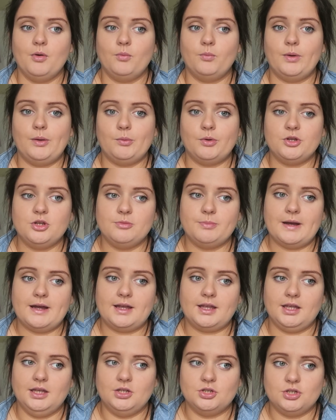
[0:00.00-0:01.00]
We want you
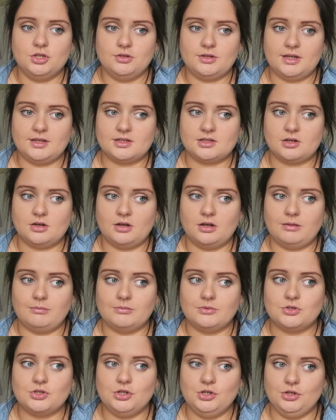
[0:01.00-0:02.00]
back in 2 days'
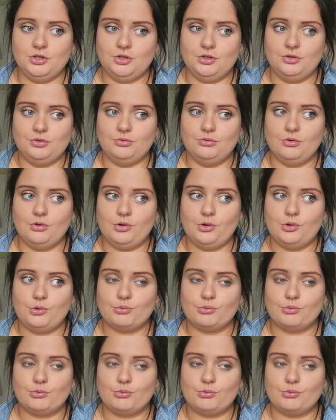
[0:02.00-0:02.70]
time to